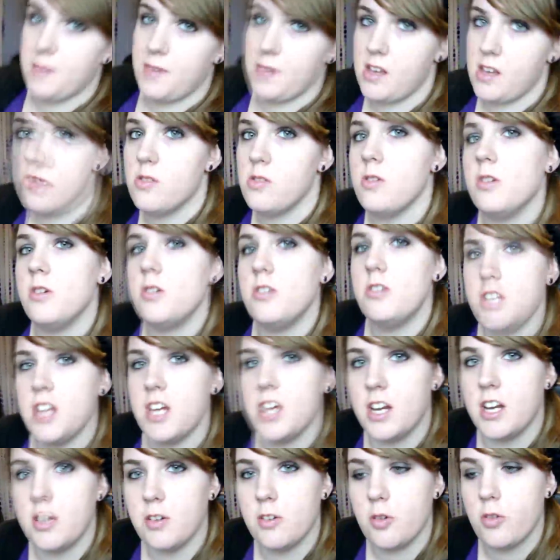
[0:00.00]
to my third
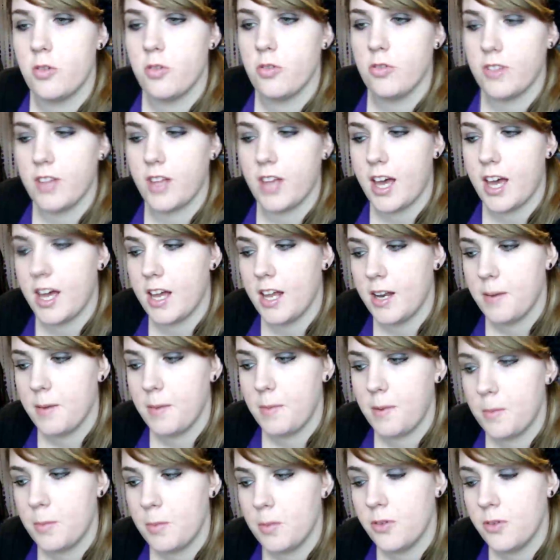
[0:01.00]
channel
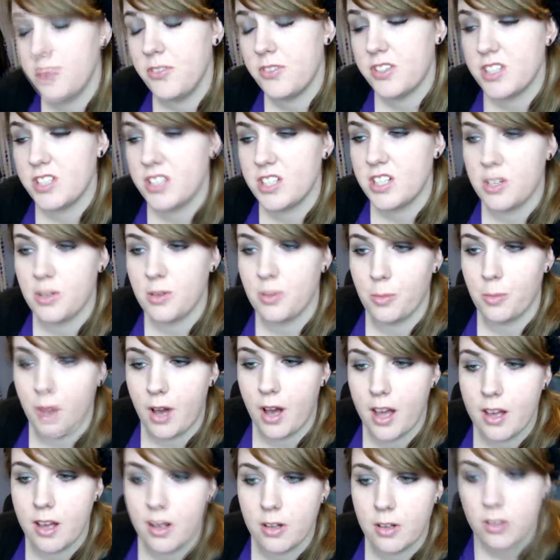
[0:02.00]
that people haven't seen in a
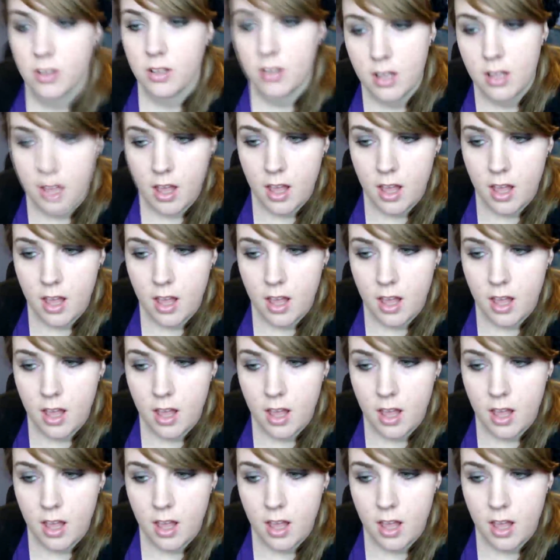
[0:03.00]
while.